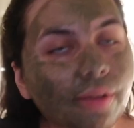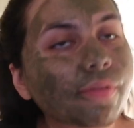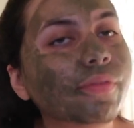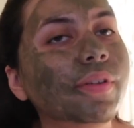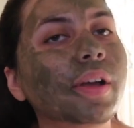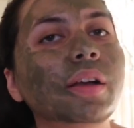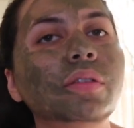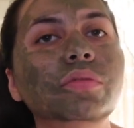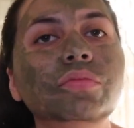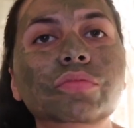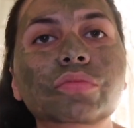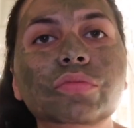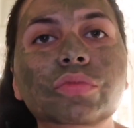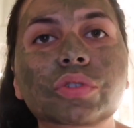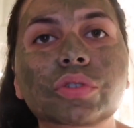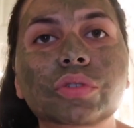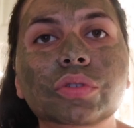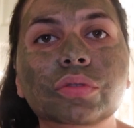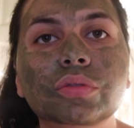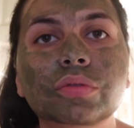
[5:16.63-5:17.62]
I
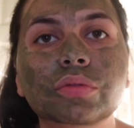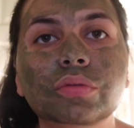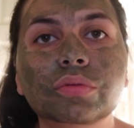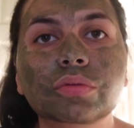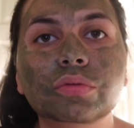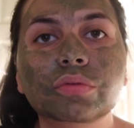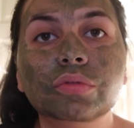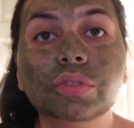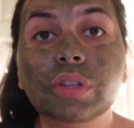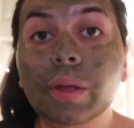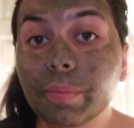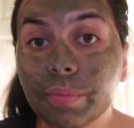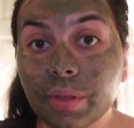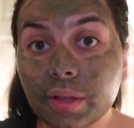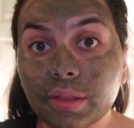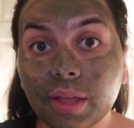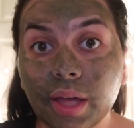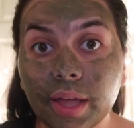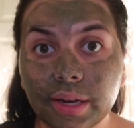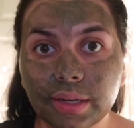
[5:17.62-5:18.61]
found
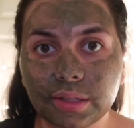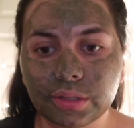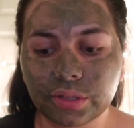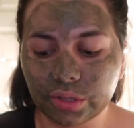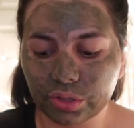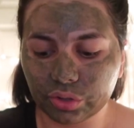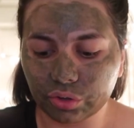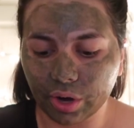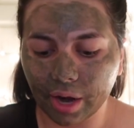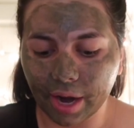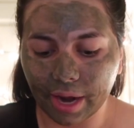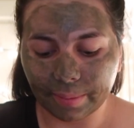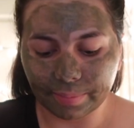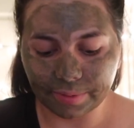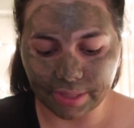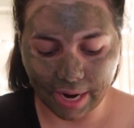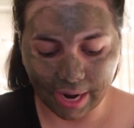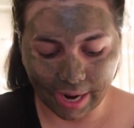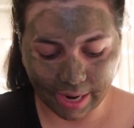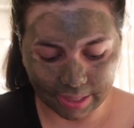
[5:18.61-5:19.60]
something that is
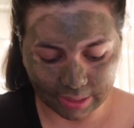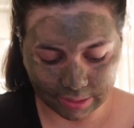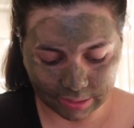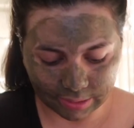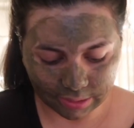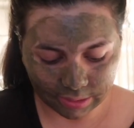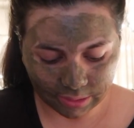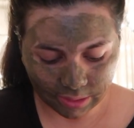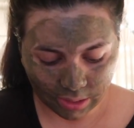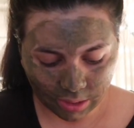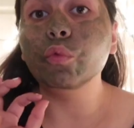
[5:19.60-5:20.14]
described as